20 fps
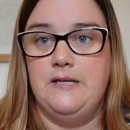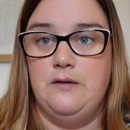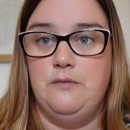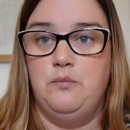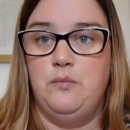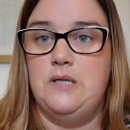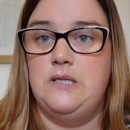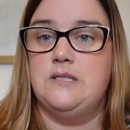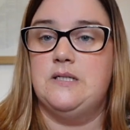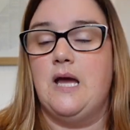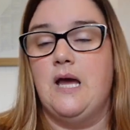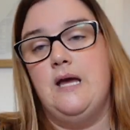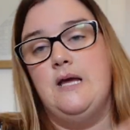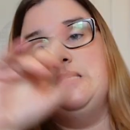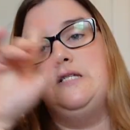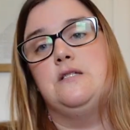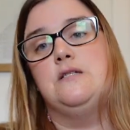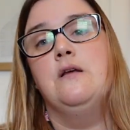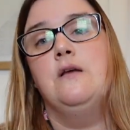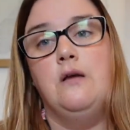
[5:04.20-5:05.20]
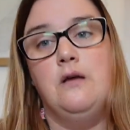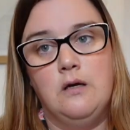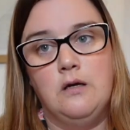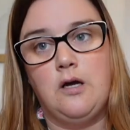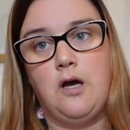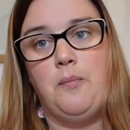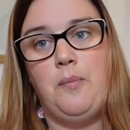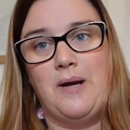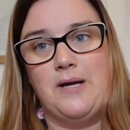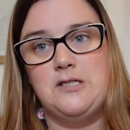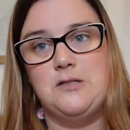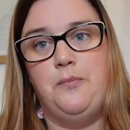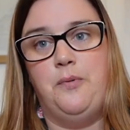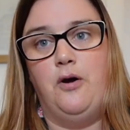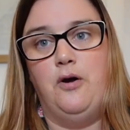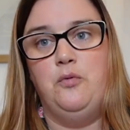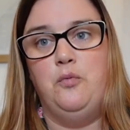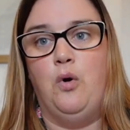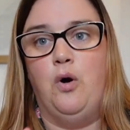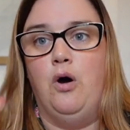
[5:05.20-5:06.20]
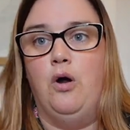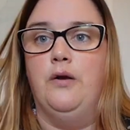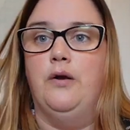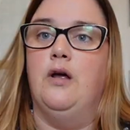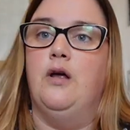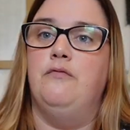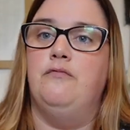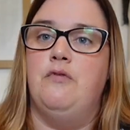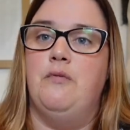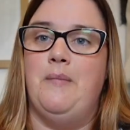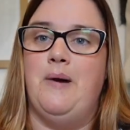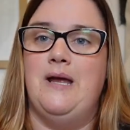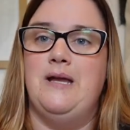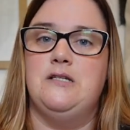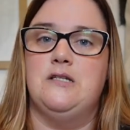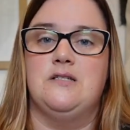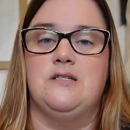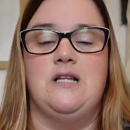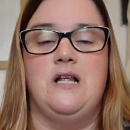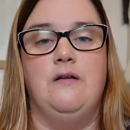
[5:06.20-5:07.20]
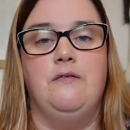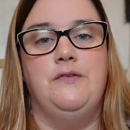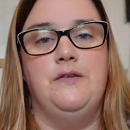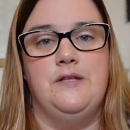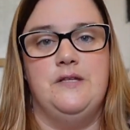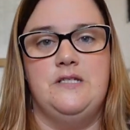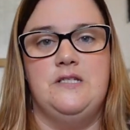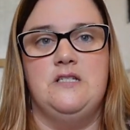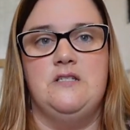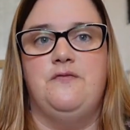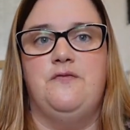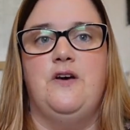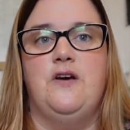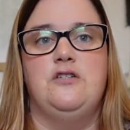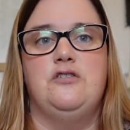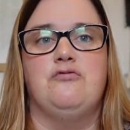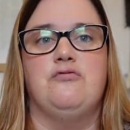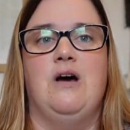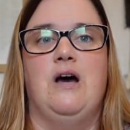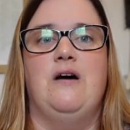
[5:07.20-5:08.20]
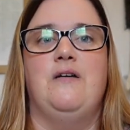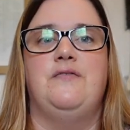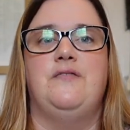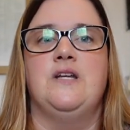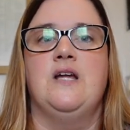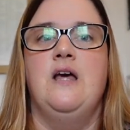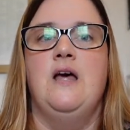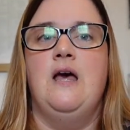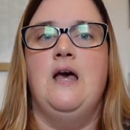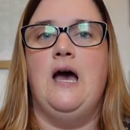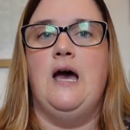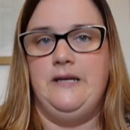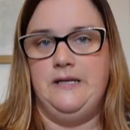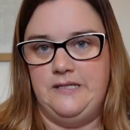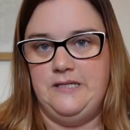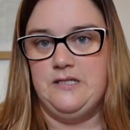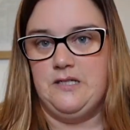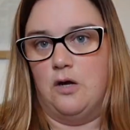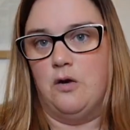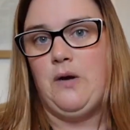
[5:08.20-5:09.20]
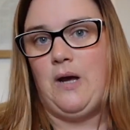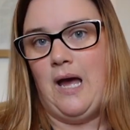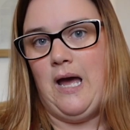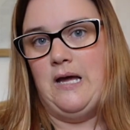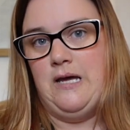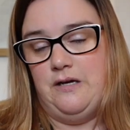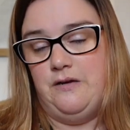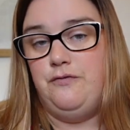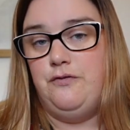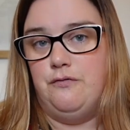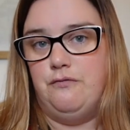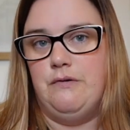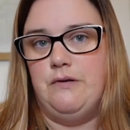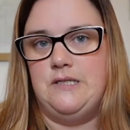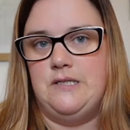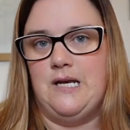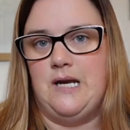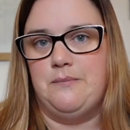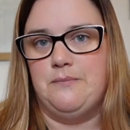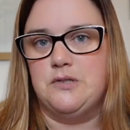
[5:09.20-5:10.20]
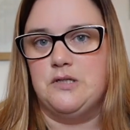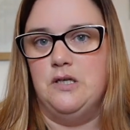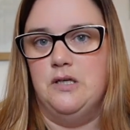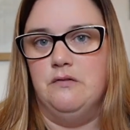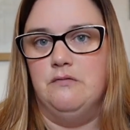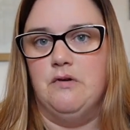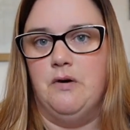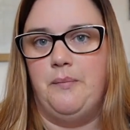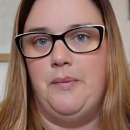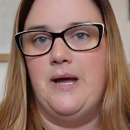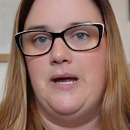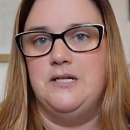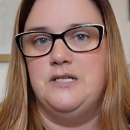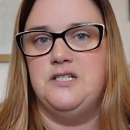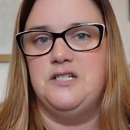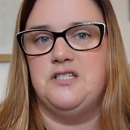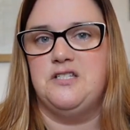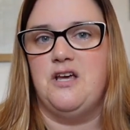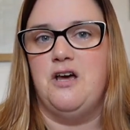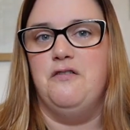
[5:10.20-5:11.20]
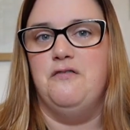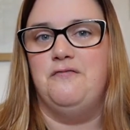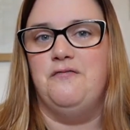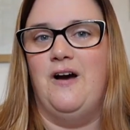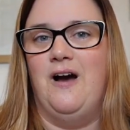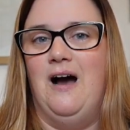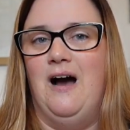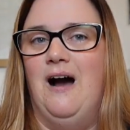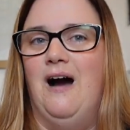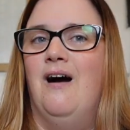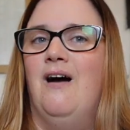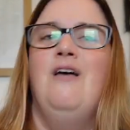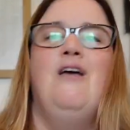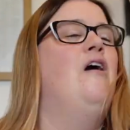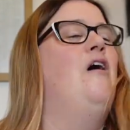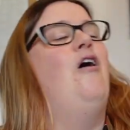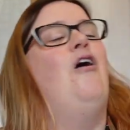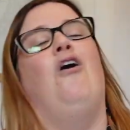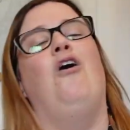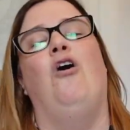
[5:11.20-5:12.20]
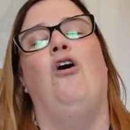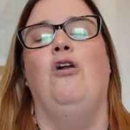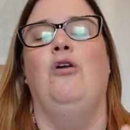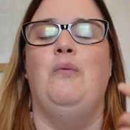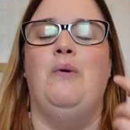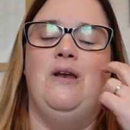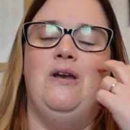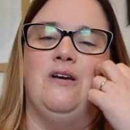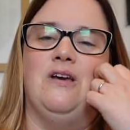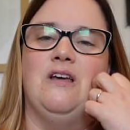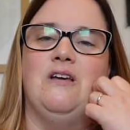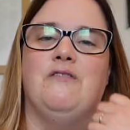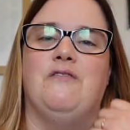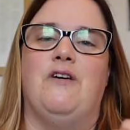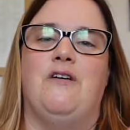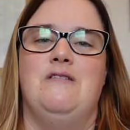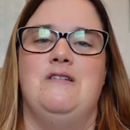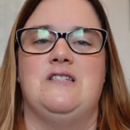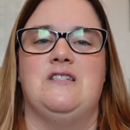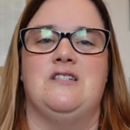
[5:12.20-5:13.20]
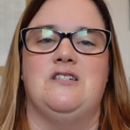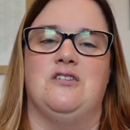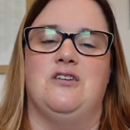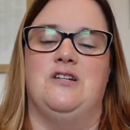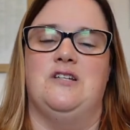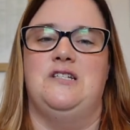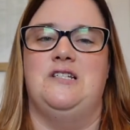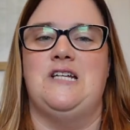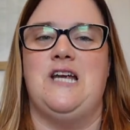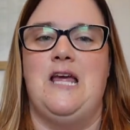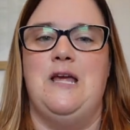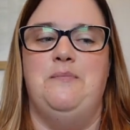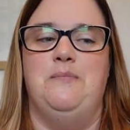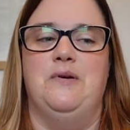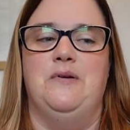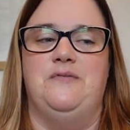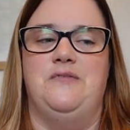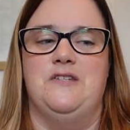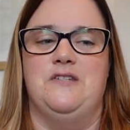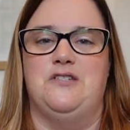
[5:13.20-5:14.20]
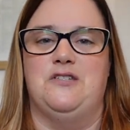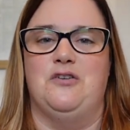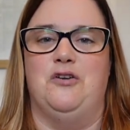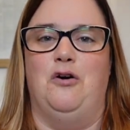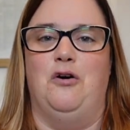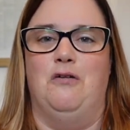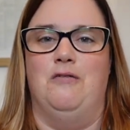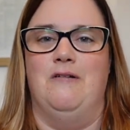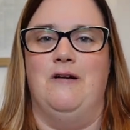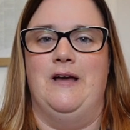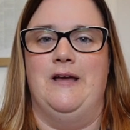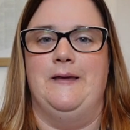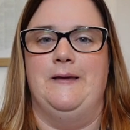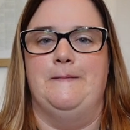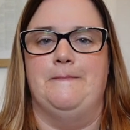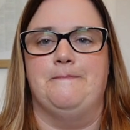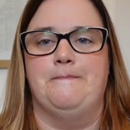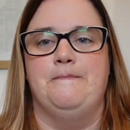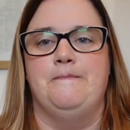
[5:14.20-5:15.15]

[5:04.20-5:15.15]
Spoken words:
in which case, go back to point one and remind yourself that this is a first draft and it is okay if you've written absolute rubbish so far. All we're looking for is the sort of shape of the story.